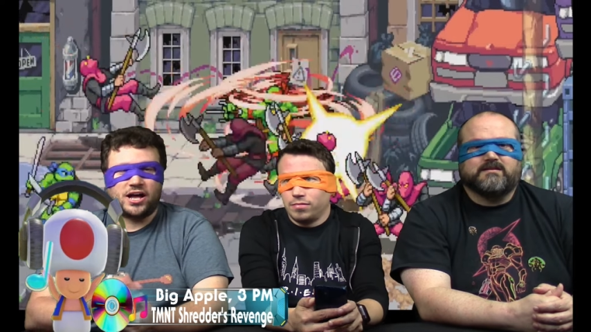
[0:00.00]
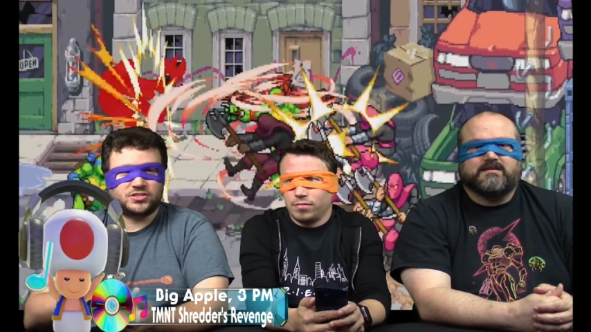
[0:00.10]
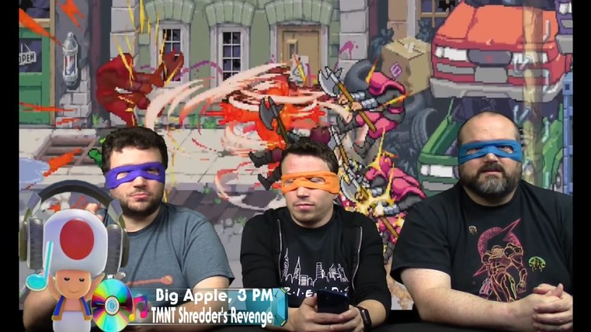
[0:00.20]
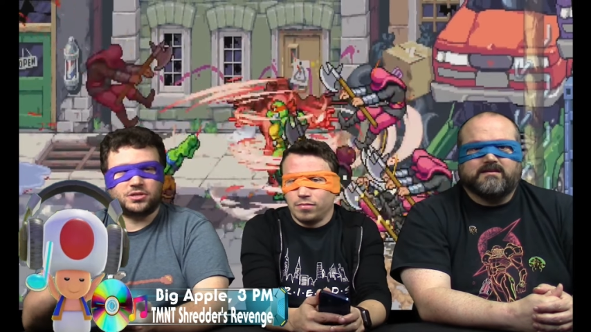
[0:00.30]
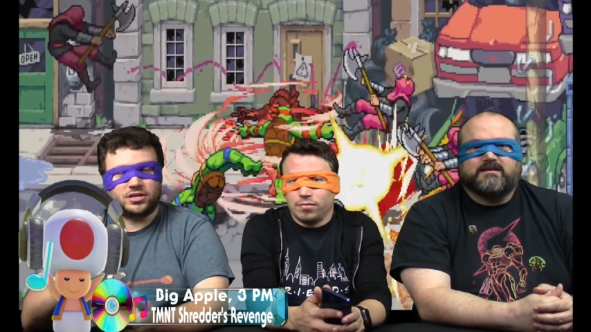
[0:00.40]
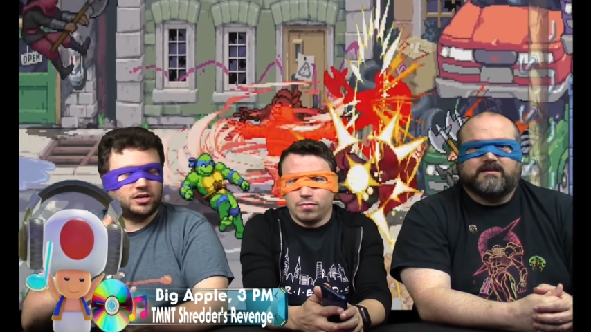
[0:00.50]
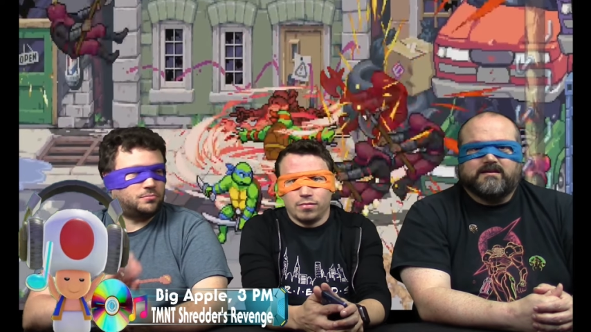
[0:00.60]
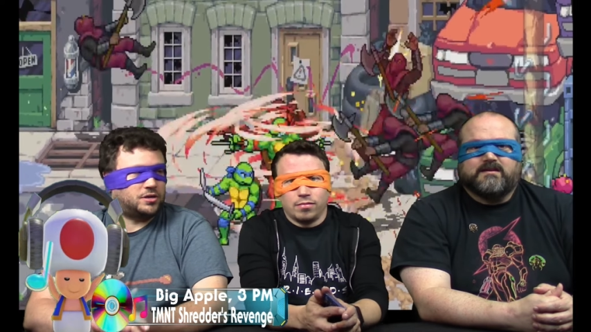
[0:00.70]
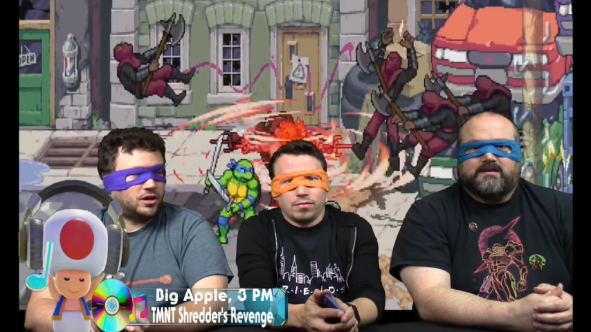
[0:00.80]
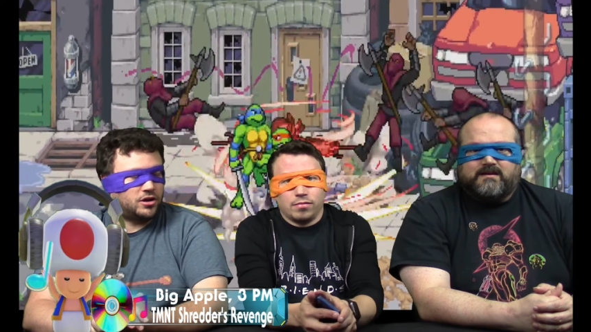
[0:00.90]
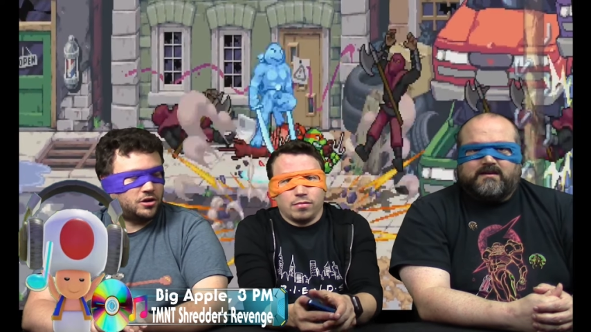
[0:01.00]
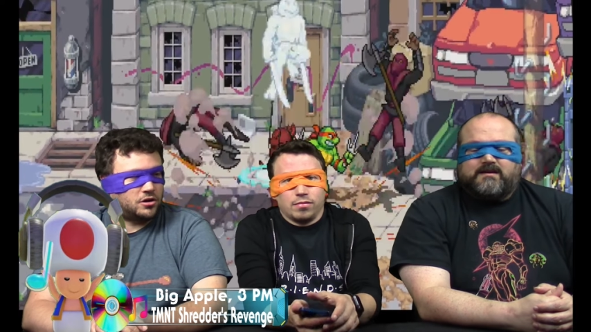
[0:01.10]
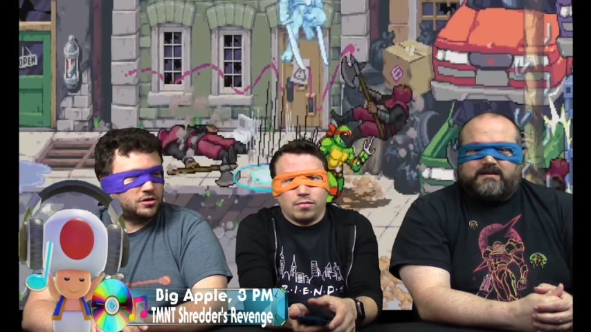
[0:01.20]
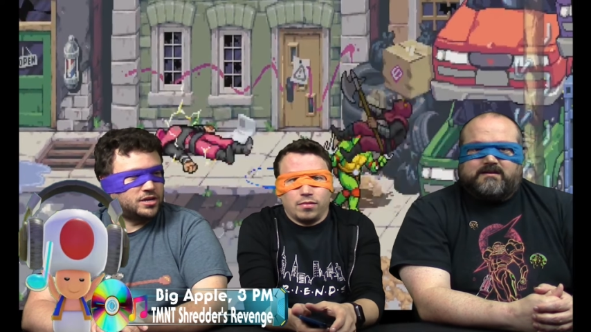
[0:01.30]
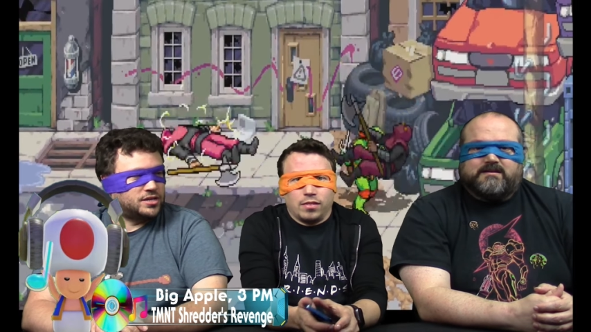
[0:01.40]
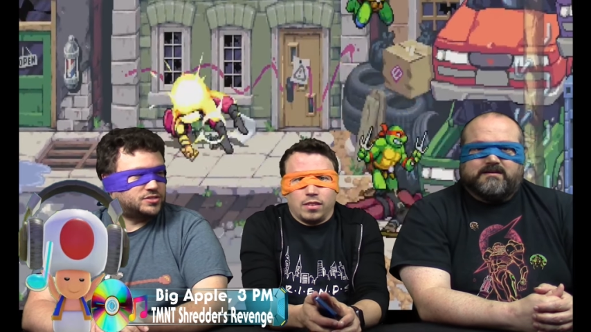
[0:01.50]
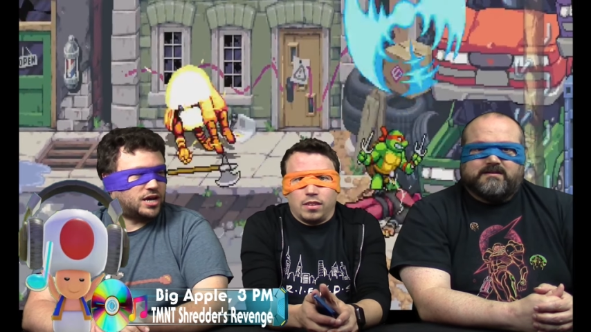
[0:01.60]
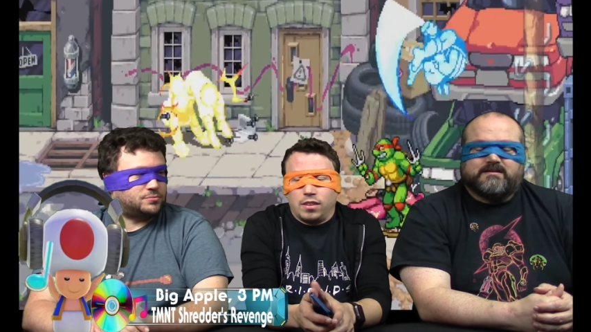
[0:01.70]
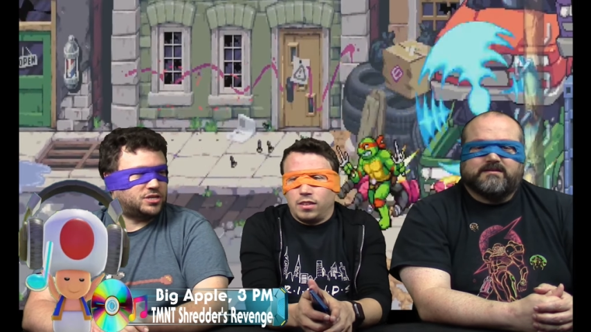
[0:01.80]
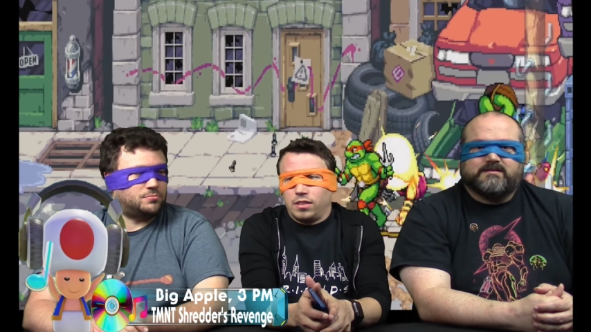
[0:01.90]
Speaker 1: Possibly going to be on our
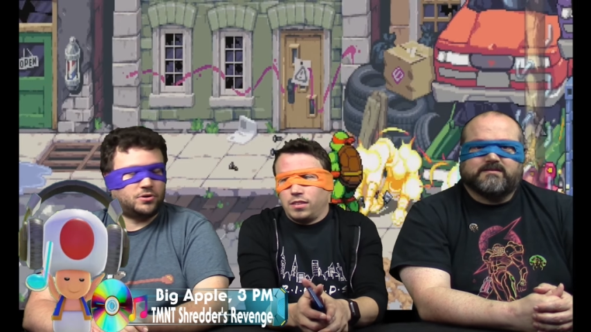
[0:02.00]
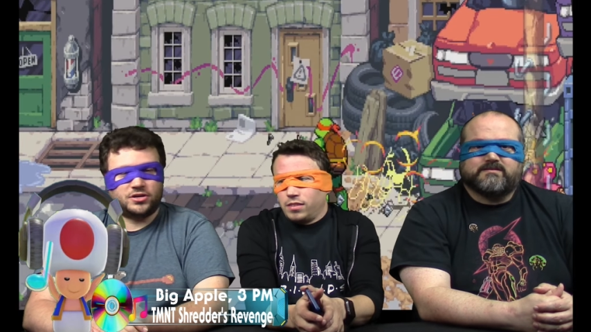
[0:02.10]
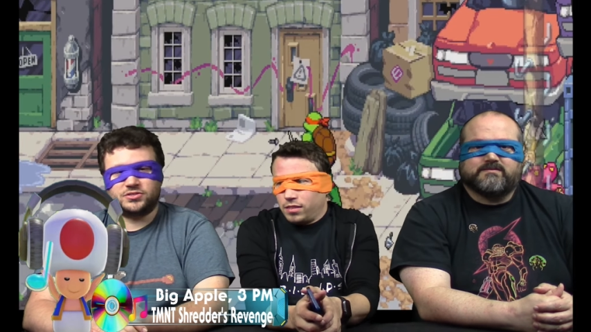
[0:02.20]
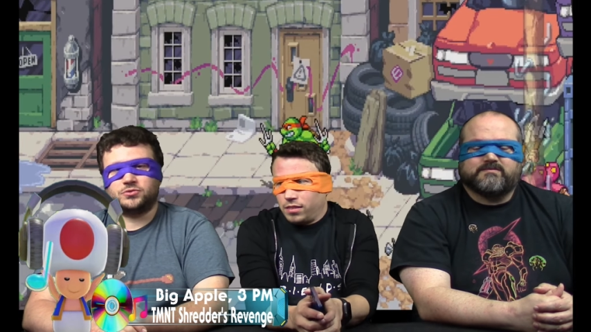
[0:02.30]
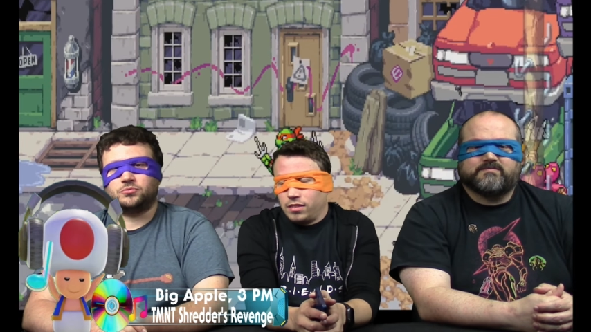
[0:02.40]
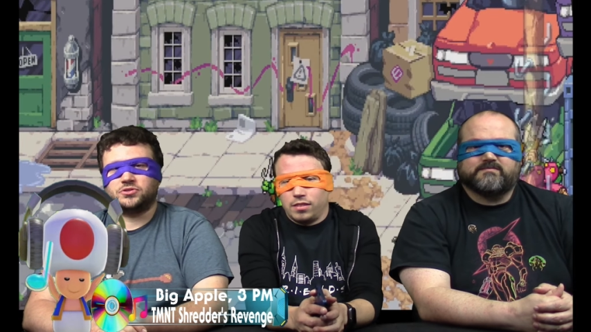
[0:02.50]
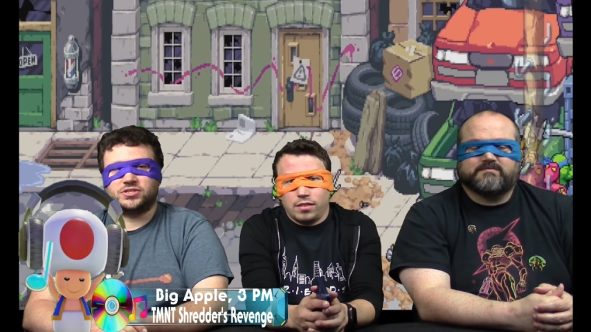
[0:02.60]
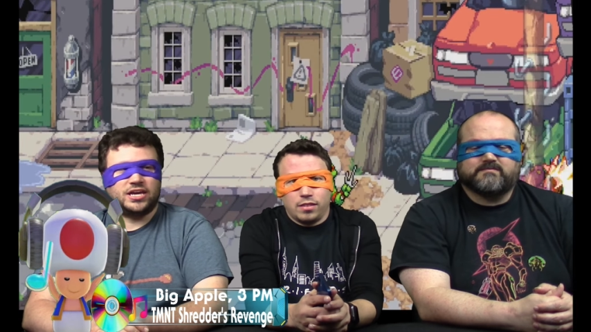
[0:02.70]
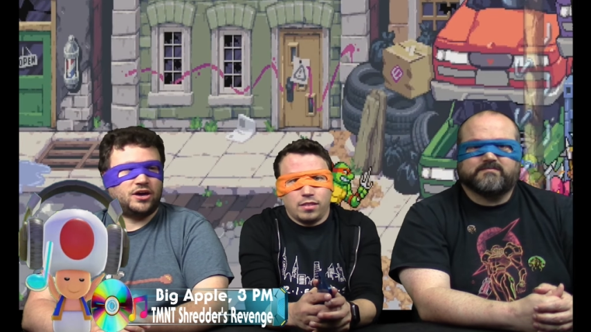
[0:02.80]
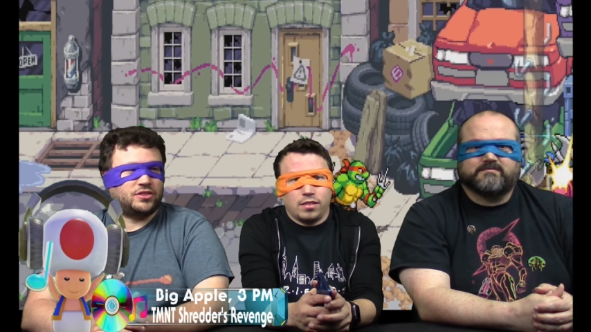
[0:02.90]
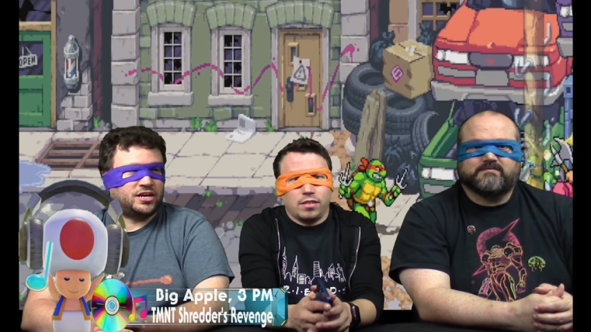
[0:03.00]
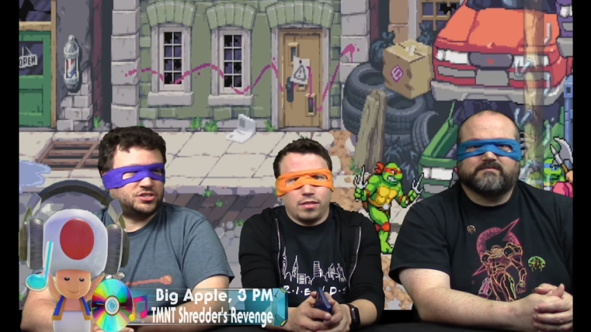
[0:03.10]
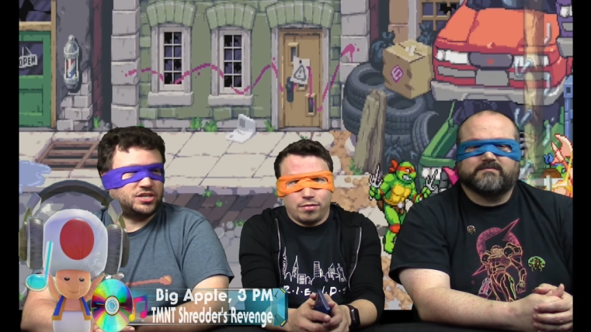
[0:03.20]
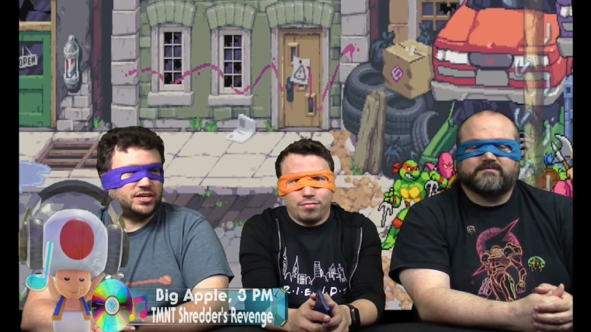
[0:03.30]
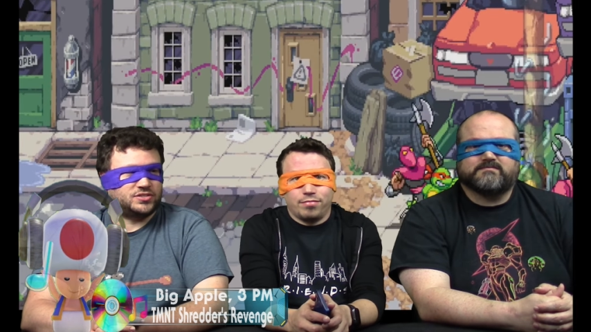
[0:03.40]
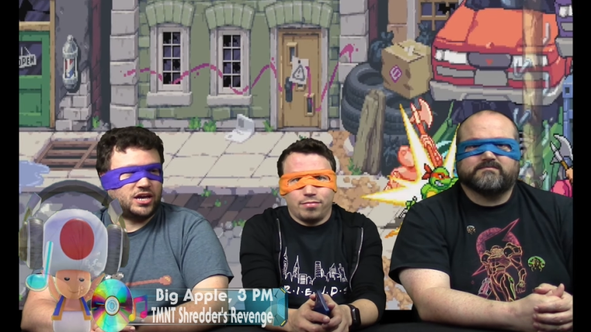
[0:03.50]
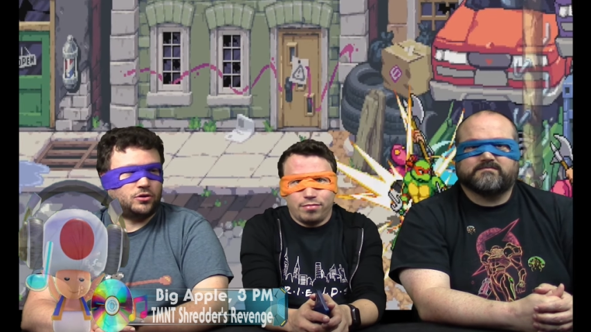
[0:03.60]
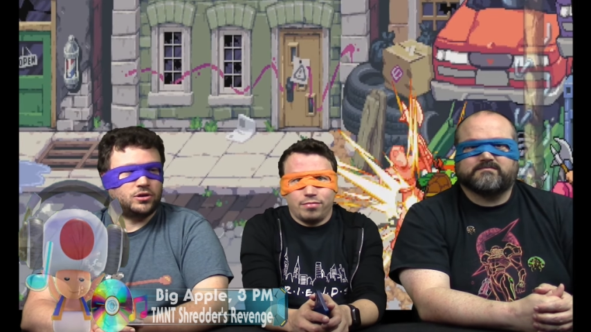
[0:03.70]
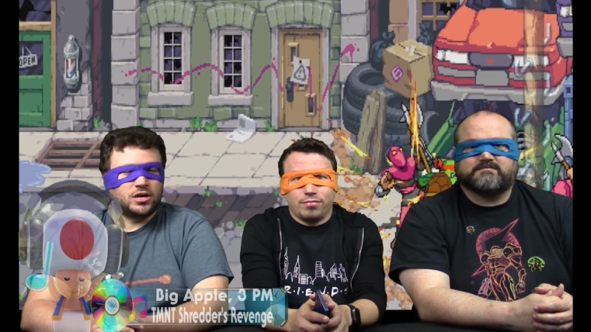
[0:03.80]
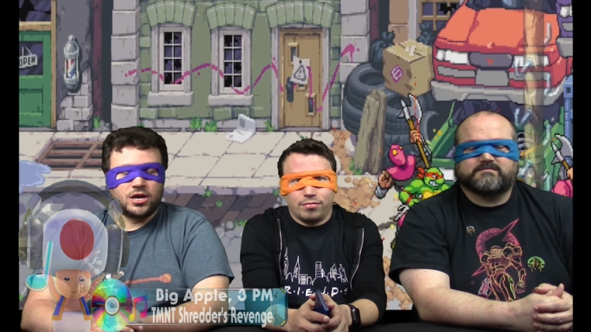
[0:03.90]
top 10 bosses. We'll see how that shakes
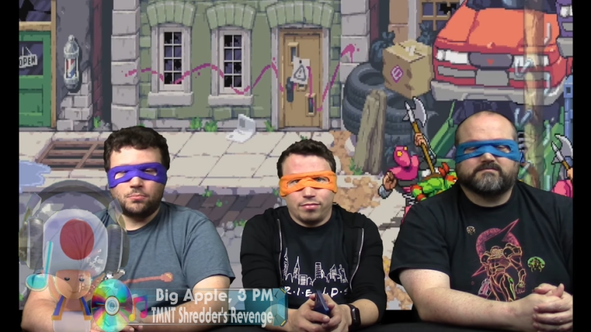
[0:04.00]
out.